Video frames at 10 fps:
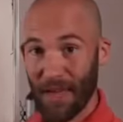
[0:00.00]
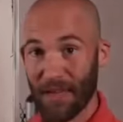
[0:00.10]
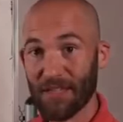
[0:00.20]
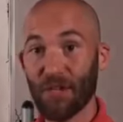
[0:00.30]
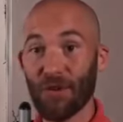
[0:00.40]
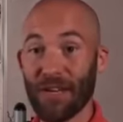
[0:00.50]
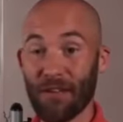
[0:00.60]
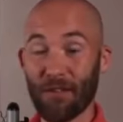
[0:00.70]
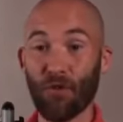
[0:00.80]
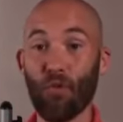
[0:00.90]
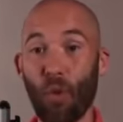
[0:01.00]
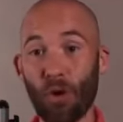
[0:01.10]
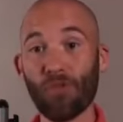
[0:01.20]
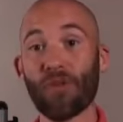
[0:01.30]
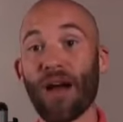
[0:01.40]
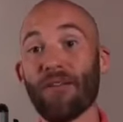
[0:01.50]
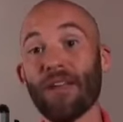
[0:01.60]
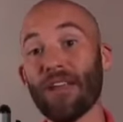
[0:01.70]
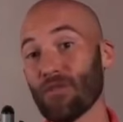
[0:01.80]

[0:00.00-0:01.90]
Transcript: this, you can either do war driving,